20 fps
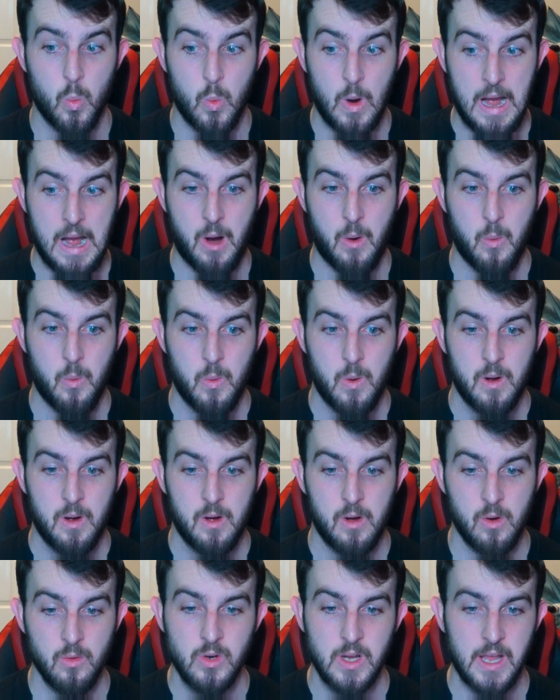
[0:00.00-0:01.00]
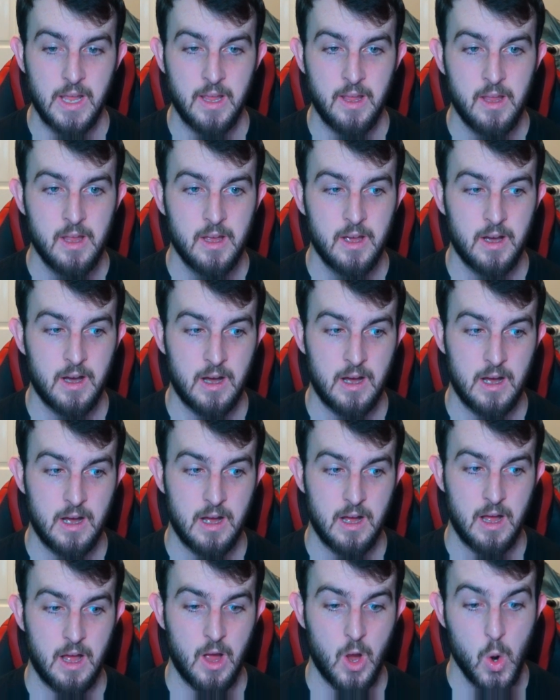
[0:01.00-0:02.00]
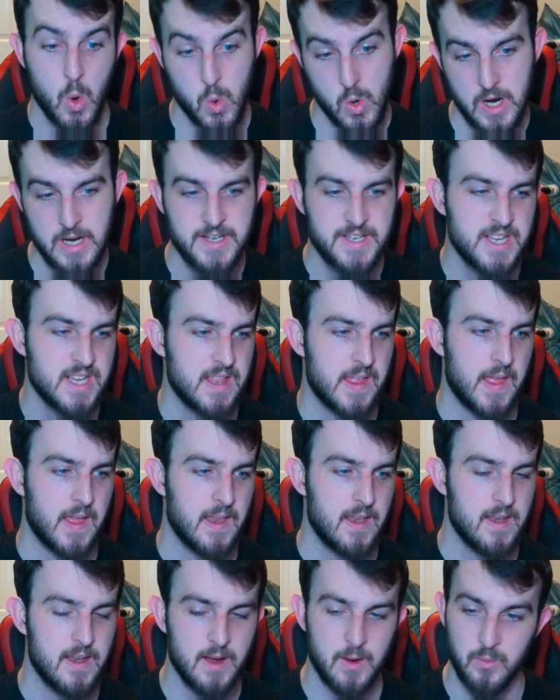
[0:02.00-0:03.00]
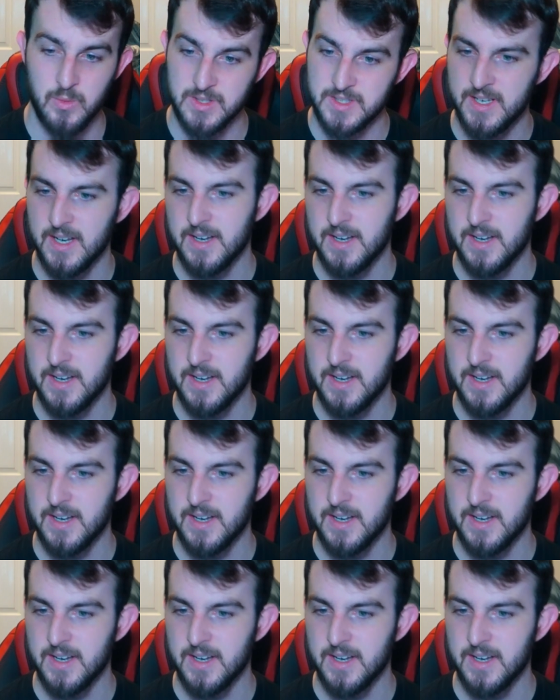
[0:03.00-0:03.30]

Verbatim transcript: Wow. Okay. Uh, alrighty then.